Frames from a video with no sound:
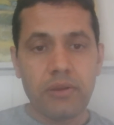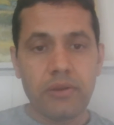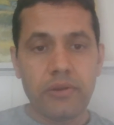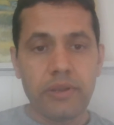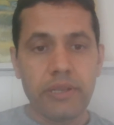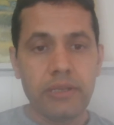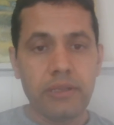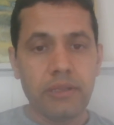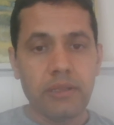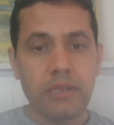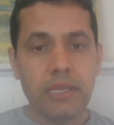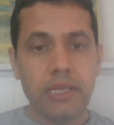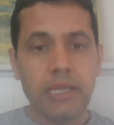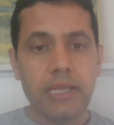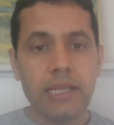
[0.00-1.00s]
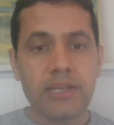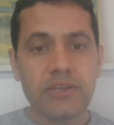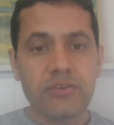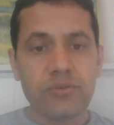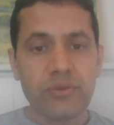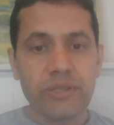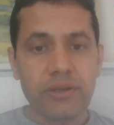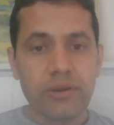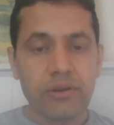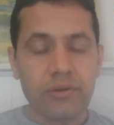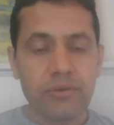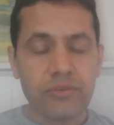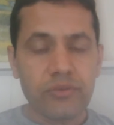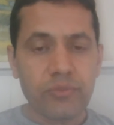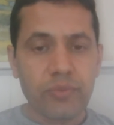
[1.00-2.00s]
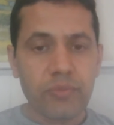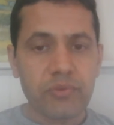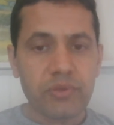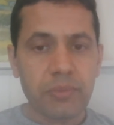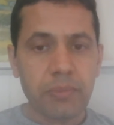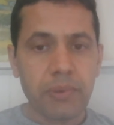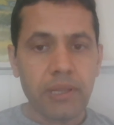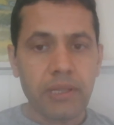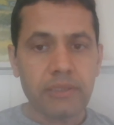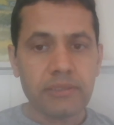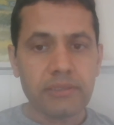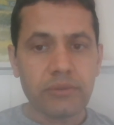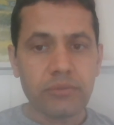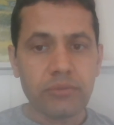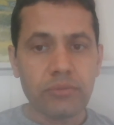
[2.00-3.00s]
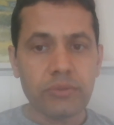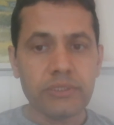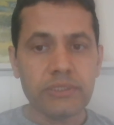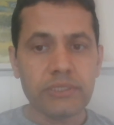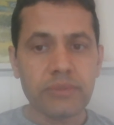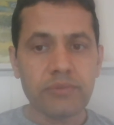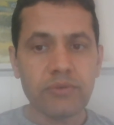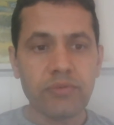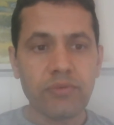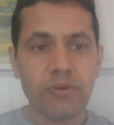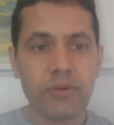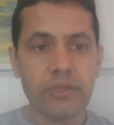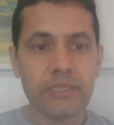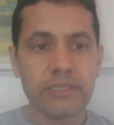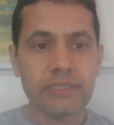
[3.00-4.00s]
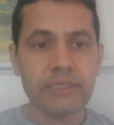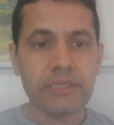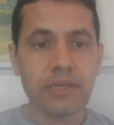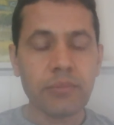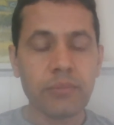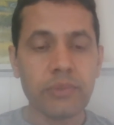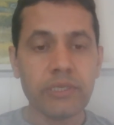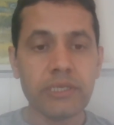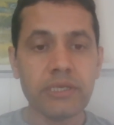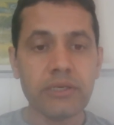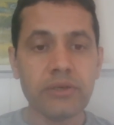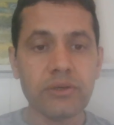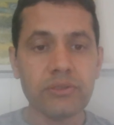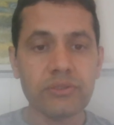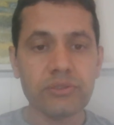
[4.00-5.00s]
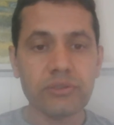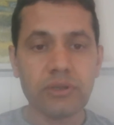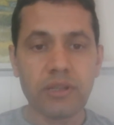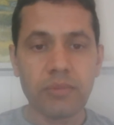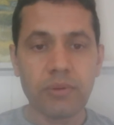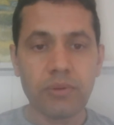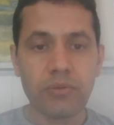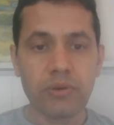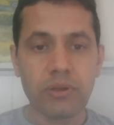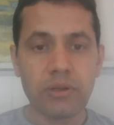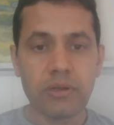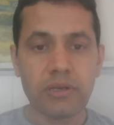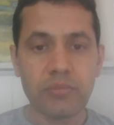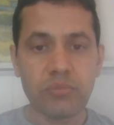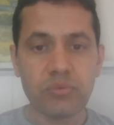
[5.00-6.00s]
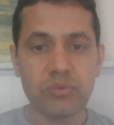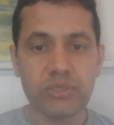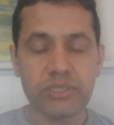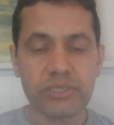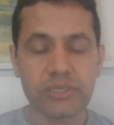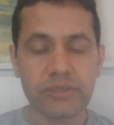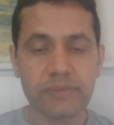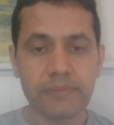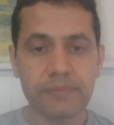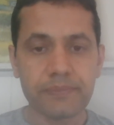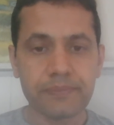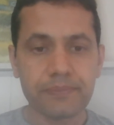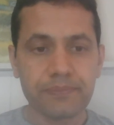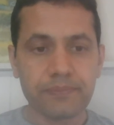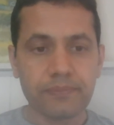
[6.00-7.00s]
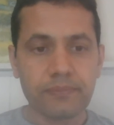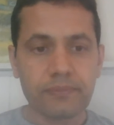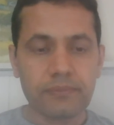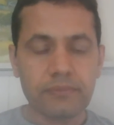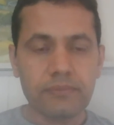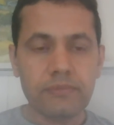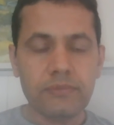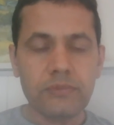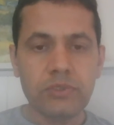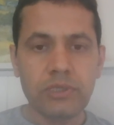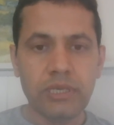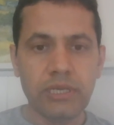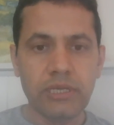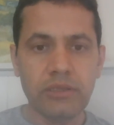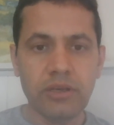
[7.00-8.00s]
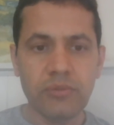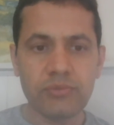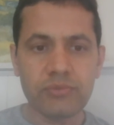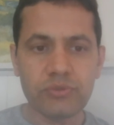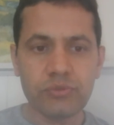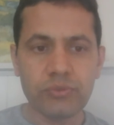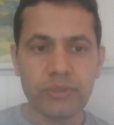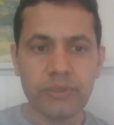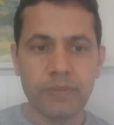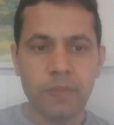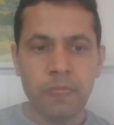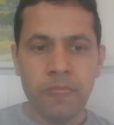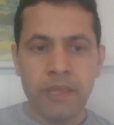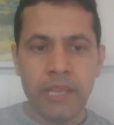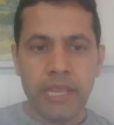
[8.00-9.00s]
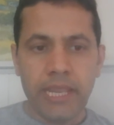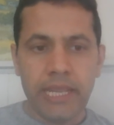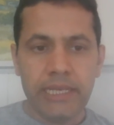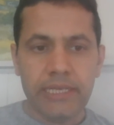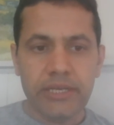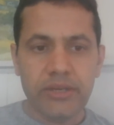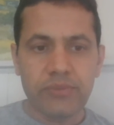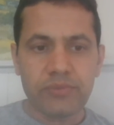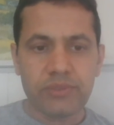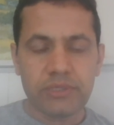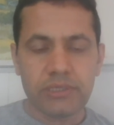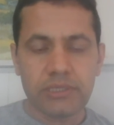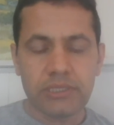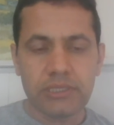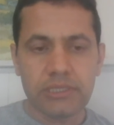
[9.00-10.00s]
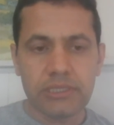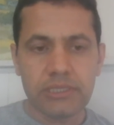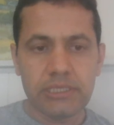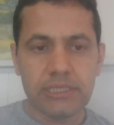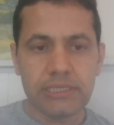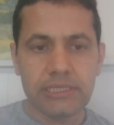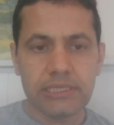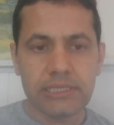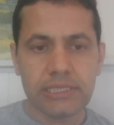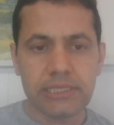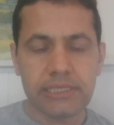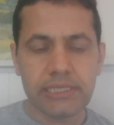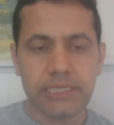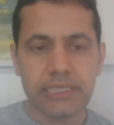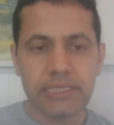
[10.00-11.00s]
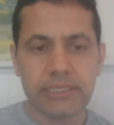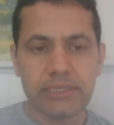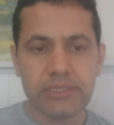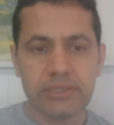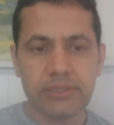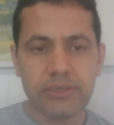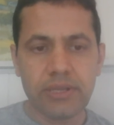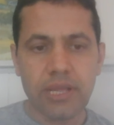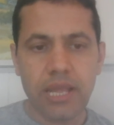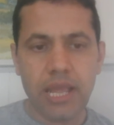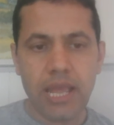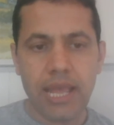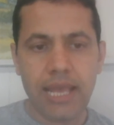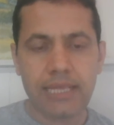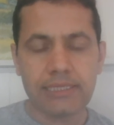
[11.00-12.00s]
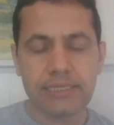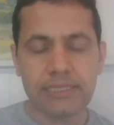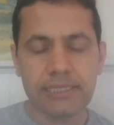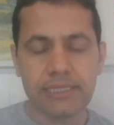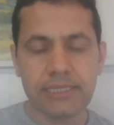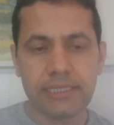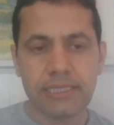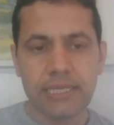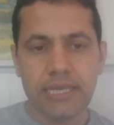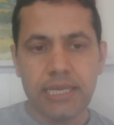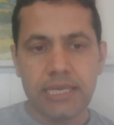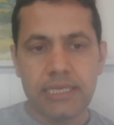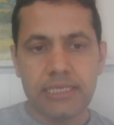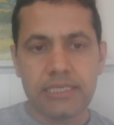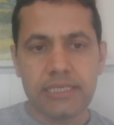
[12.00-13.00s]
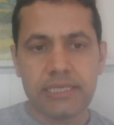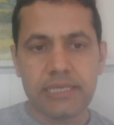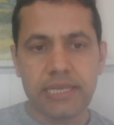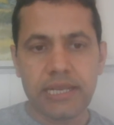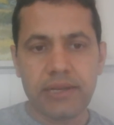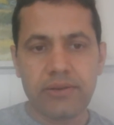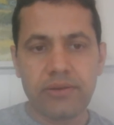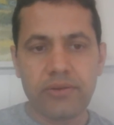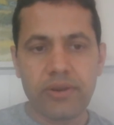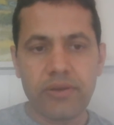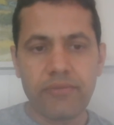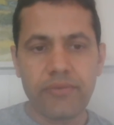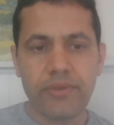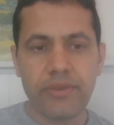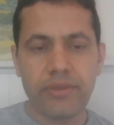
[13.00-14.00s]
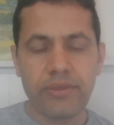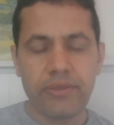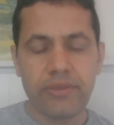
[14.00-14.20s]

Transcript: Right? Electronic orders from suppliers. Which of the following is the company concerned about non-repudiation? And the options were encryption, digital signature, hashing, steganography.